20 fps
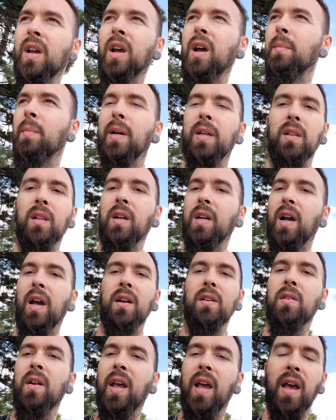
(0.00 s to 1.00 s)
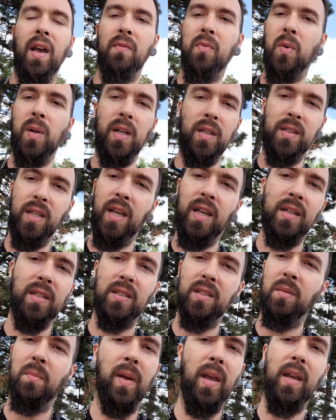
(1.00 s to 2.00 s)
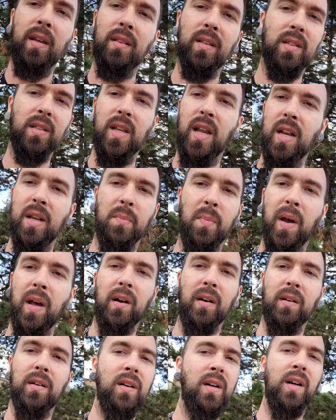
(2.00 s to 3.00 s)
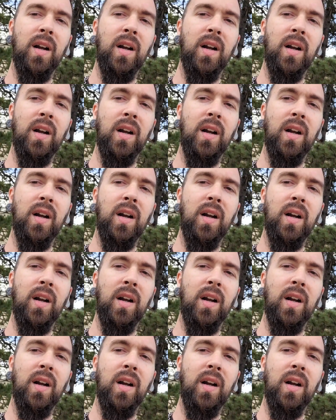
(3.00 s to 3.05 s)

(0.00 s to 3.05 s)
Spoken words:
I'm like, look, I don't have what it takes to make this any better.